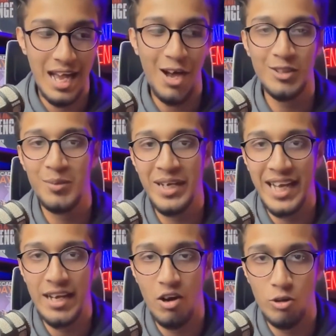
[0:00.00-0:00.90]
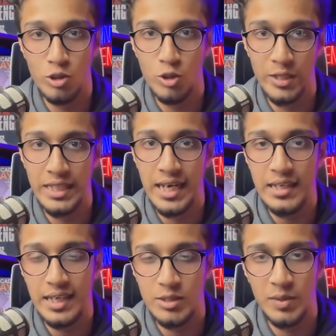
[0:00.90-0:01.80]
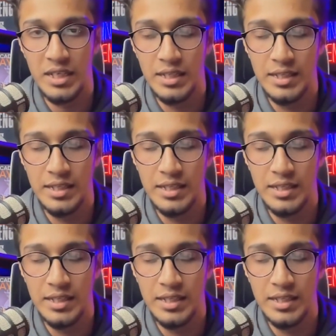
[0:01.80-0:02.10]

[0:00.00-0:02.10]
How somebody can also join that as well?